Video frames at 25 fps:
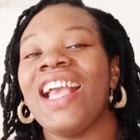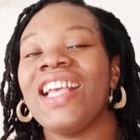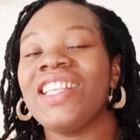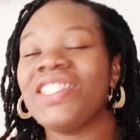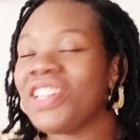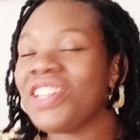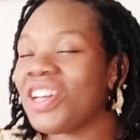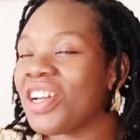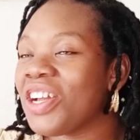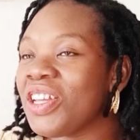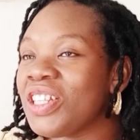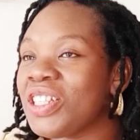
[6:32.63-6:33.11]

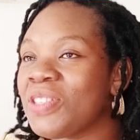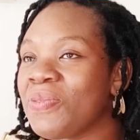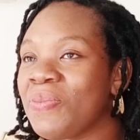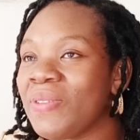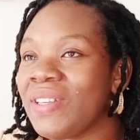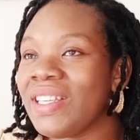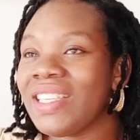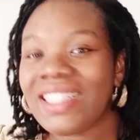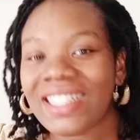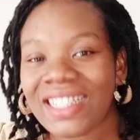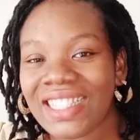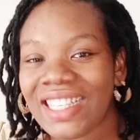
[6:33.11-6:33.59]
It's not going to
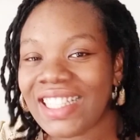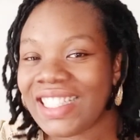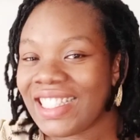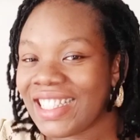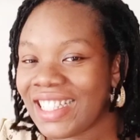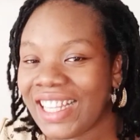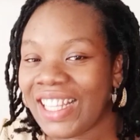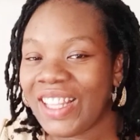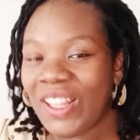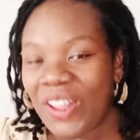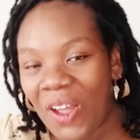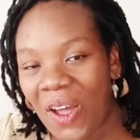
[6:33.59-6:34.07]
be
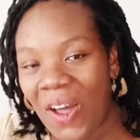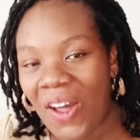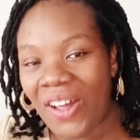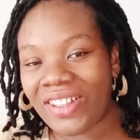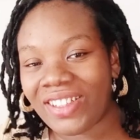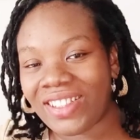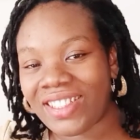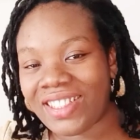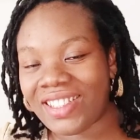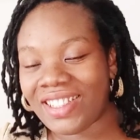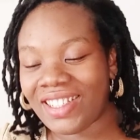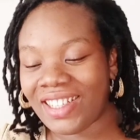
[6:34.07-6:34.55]
sizzling
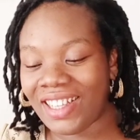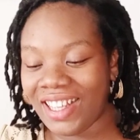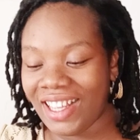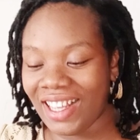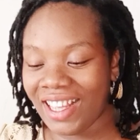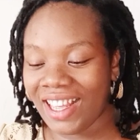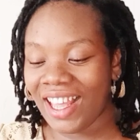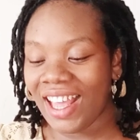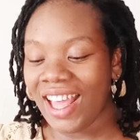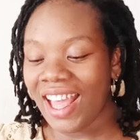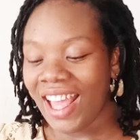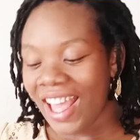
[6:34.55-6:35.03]
hot.
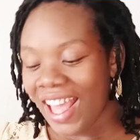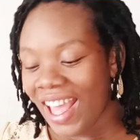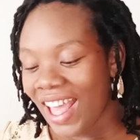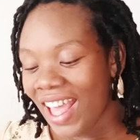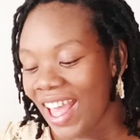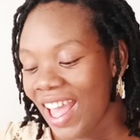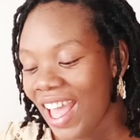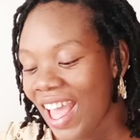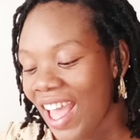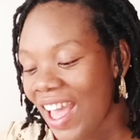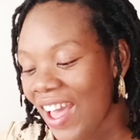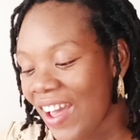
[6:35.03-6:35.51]

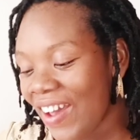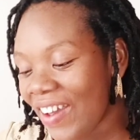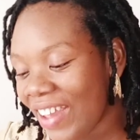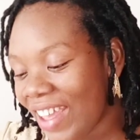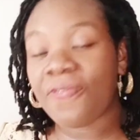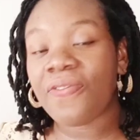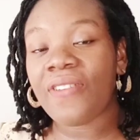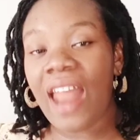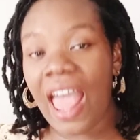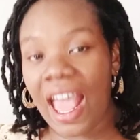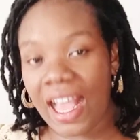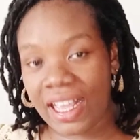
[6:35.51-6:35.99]
The
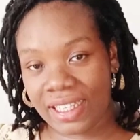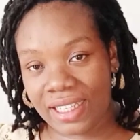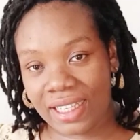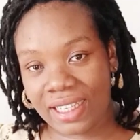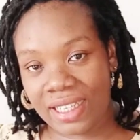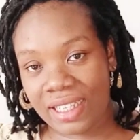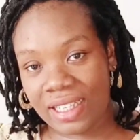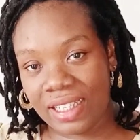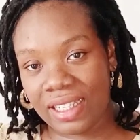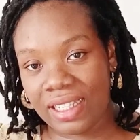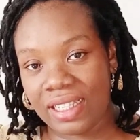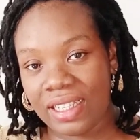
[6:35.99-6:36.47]

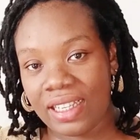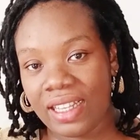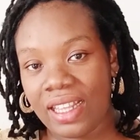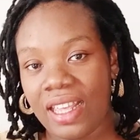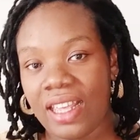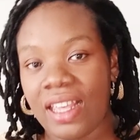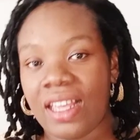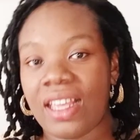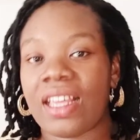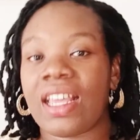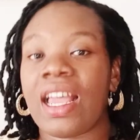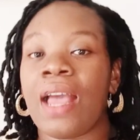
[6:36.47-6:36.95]
flax
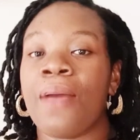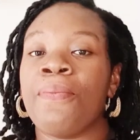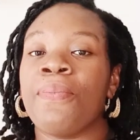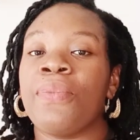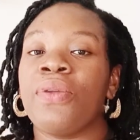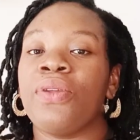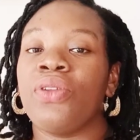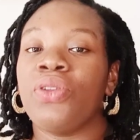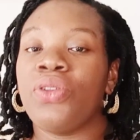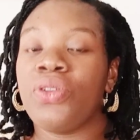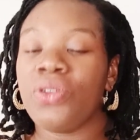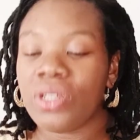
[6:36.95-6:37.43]
can
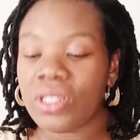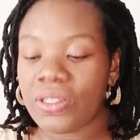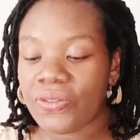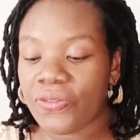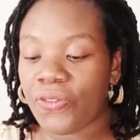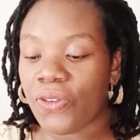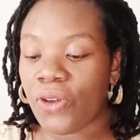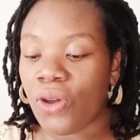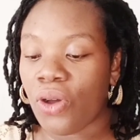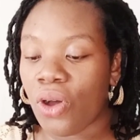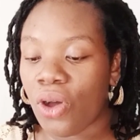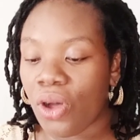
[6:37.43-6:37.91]
be used
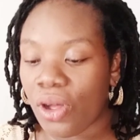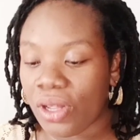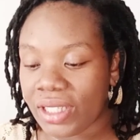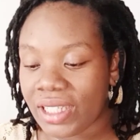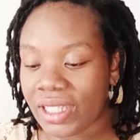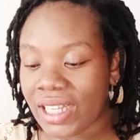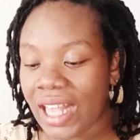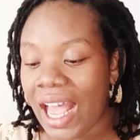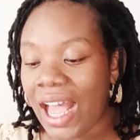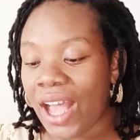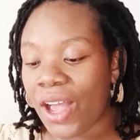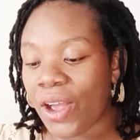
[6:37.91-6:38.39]
for
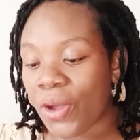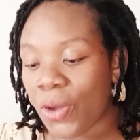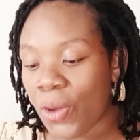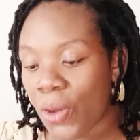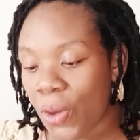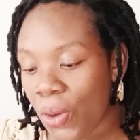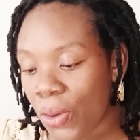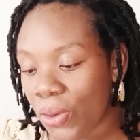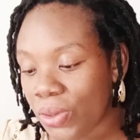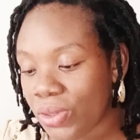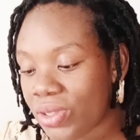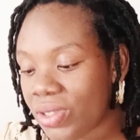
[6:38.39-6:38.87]
hot and
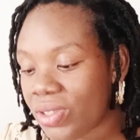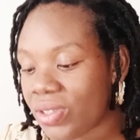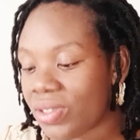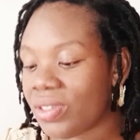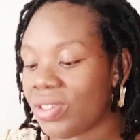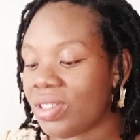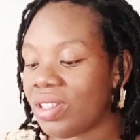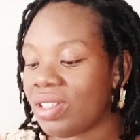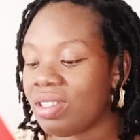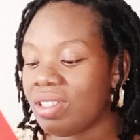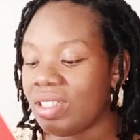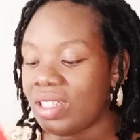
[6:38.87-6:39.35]
cold.
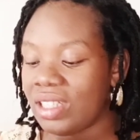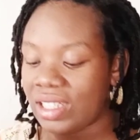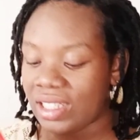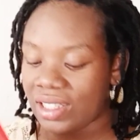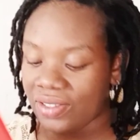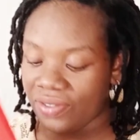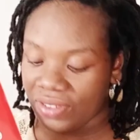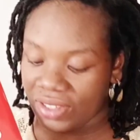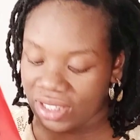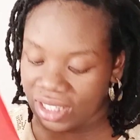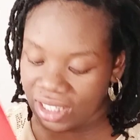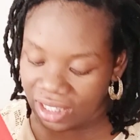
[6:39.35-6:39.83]

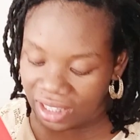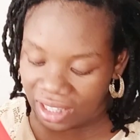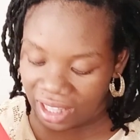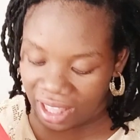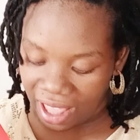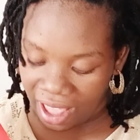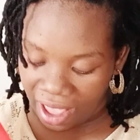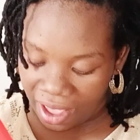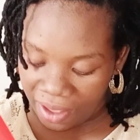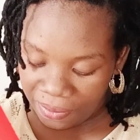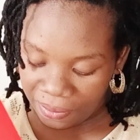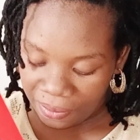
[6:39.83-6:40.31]
It's written
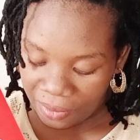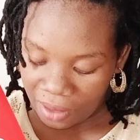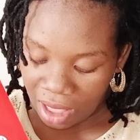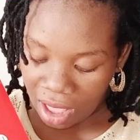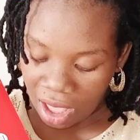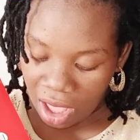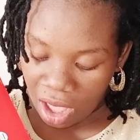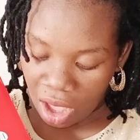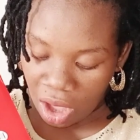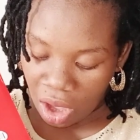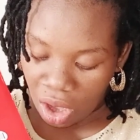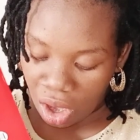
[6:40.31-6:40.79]
here.
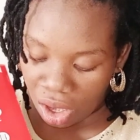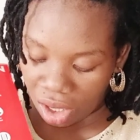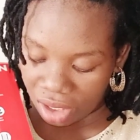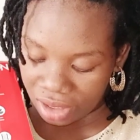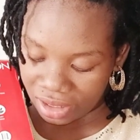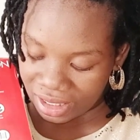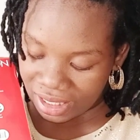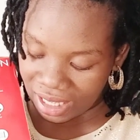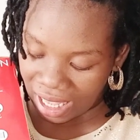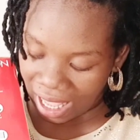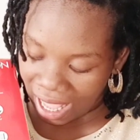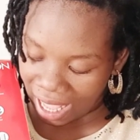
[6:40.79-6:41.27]

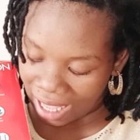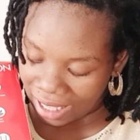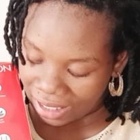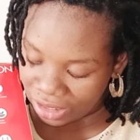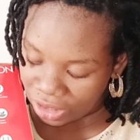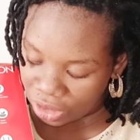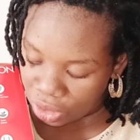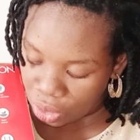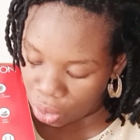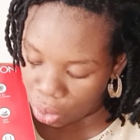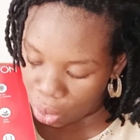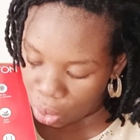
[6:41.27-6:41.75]
Hot
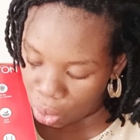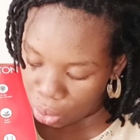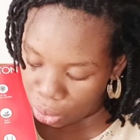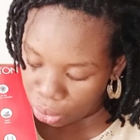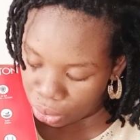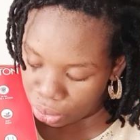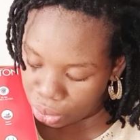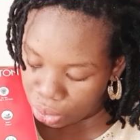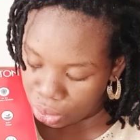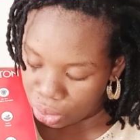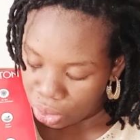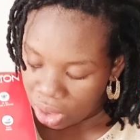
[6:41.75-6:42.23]
and
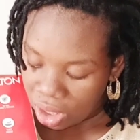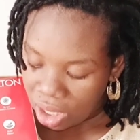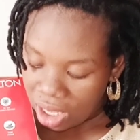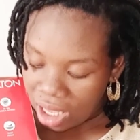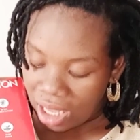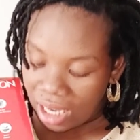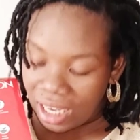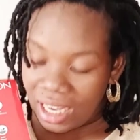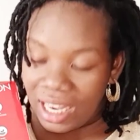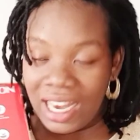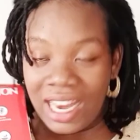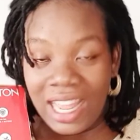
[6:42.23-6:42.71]
cold.
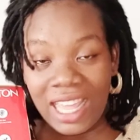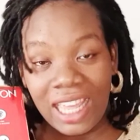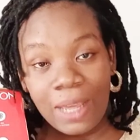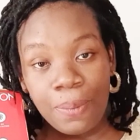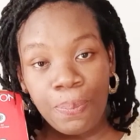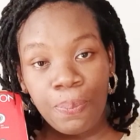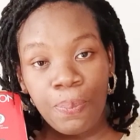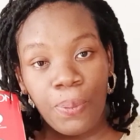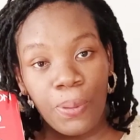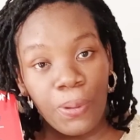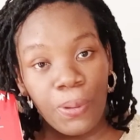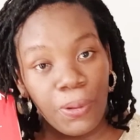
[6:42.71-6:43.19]

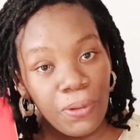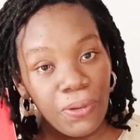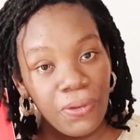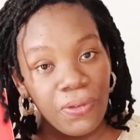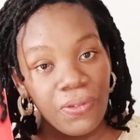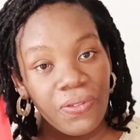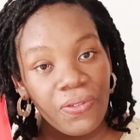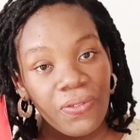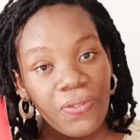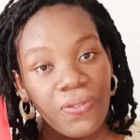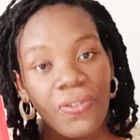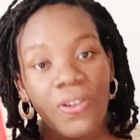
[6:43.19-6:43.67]
Leak
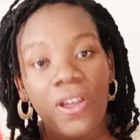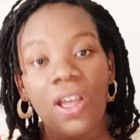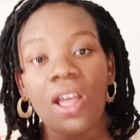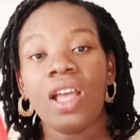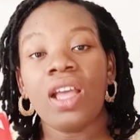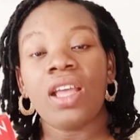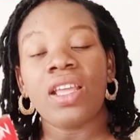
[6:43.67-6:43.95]
proof.